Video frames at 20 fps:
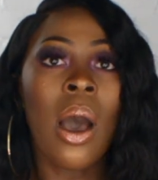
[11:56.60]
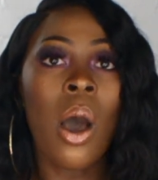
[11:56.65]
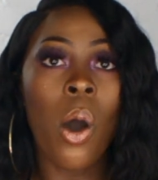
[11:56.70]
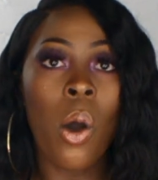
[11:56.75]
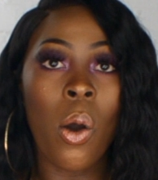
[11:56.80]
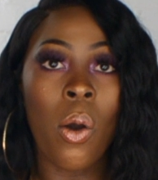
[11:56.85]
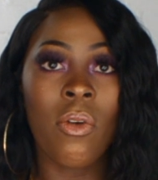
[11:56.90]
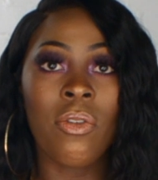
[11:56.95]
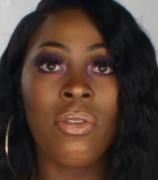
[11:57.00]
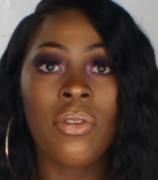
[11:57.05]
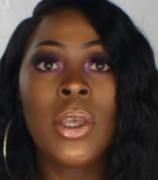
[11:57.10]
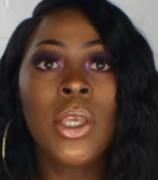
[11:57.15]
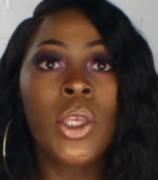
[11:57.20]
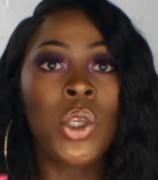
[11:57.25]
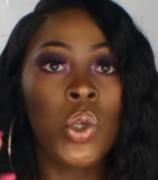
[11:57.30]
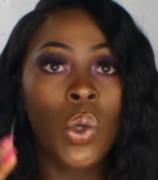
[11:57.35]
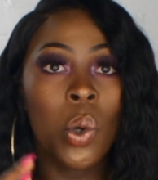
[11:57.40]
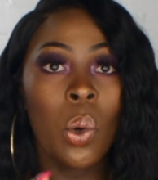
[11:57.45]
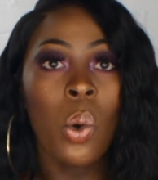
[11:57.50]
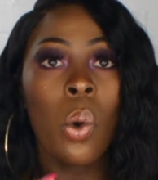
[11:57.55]
of
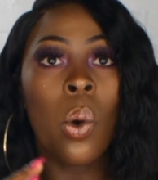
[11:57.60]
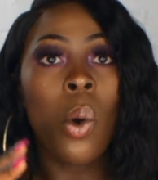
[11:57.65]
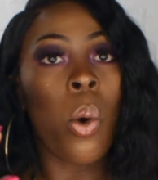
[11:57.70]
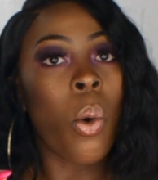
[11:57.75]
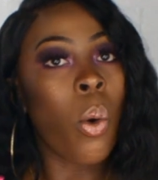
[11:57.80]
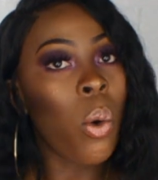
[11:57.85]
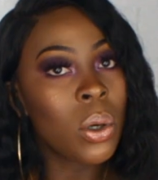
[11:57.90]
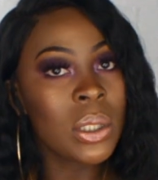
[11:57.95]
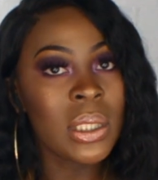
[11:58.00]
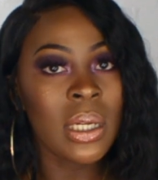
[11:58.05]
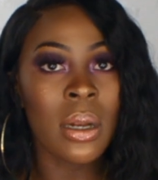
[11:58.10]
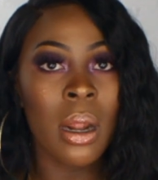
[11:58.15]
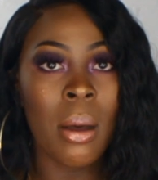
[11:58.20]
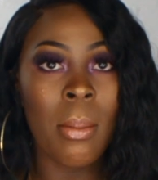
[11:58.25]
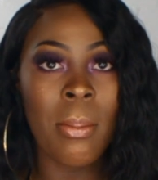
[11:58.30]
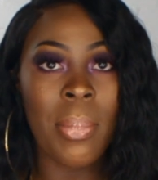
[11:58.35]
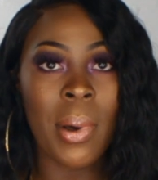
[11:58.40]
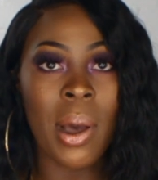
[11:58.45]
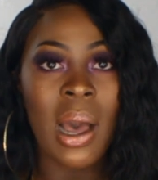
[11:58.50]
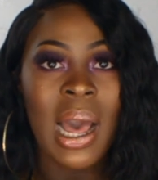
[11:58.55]
your order
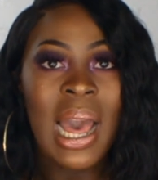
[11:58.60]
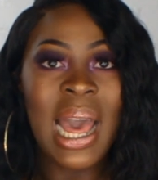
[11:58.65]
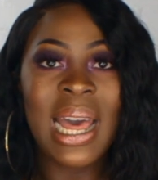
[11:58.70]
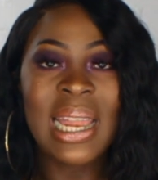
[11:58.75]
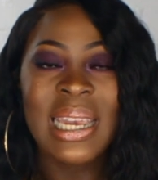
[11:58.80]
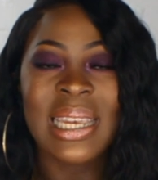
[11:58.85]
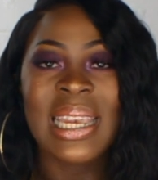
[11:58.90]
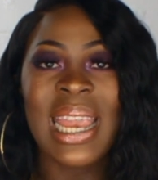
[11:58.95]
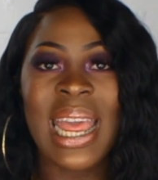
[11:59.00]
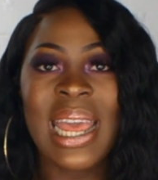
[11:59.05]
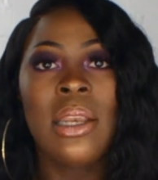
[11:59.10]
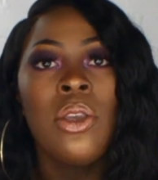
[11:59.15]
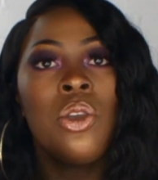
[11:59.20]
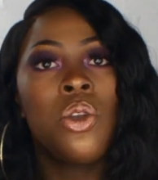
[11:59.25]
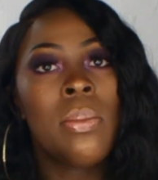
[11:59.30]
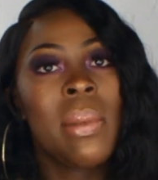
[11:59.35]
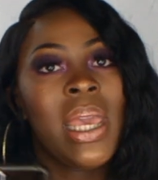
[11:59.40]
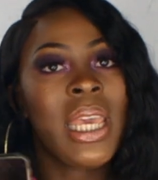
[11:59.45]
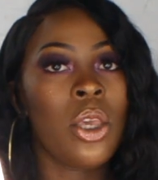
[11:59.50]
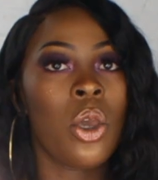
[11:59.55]
number, and then
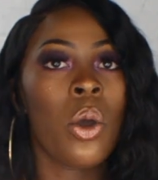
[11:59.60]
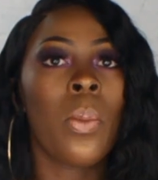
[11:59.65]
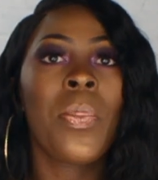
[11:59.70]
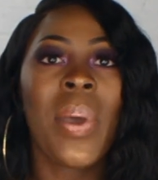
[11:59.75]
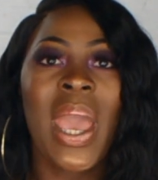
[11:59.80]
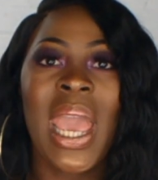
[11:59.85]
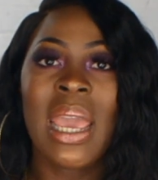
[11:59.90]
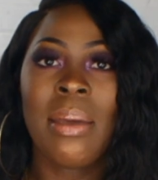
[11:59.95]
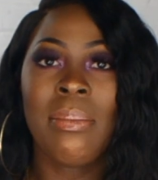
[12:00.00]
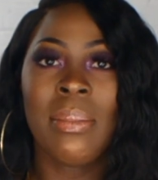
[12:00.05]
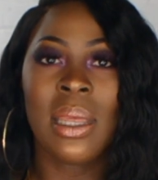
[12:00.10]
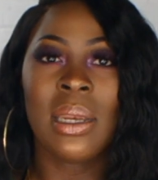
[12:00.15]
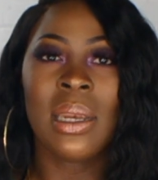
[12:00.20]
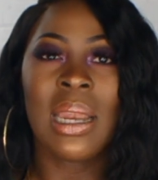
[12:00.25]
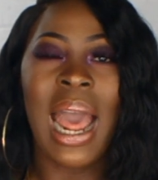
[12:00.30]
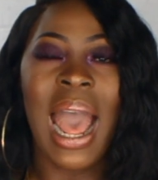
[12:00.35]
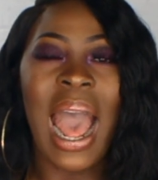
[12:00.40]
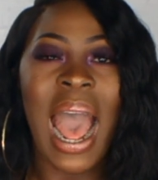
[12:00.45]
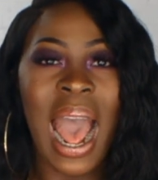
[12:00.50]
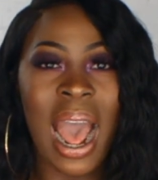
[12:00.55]
you make your payment
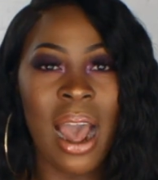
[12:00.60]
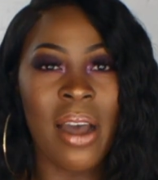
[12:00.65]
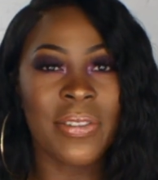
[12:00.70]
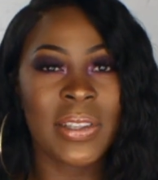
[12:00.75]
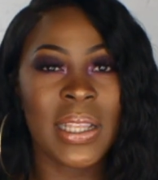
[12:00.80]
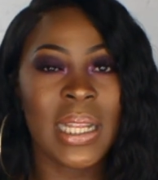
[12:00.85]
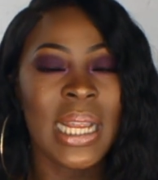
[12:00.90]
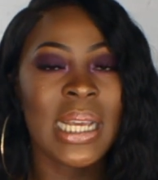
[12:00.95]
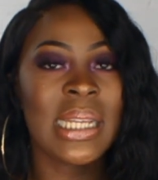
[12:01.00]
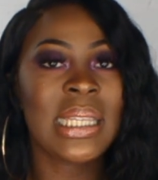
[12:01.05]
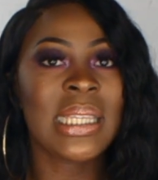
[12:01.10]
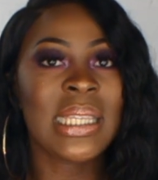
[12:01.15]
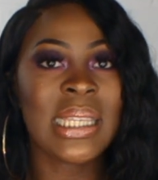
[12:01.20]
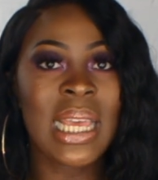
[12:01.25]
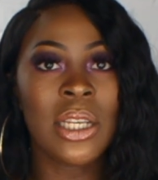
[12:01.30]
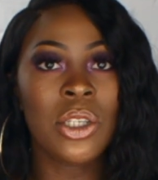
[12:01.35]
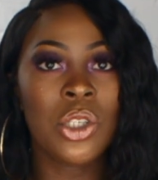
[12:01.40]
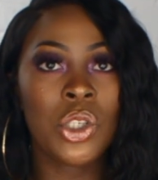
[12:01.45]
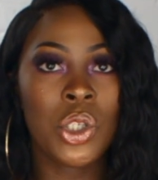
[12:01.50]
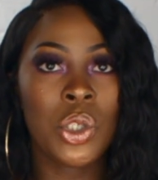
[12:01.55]
after they
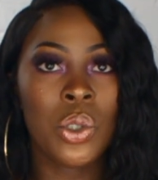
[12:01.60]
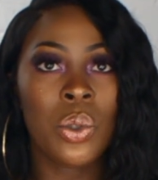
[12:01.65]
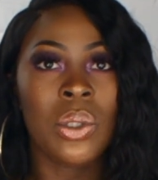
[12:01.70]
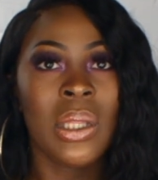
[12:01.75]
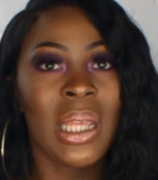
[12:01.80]
send you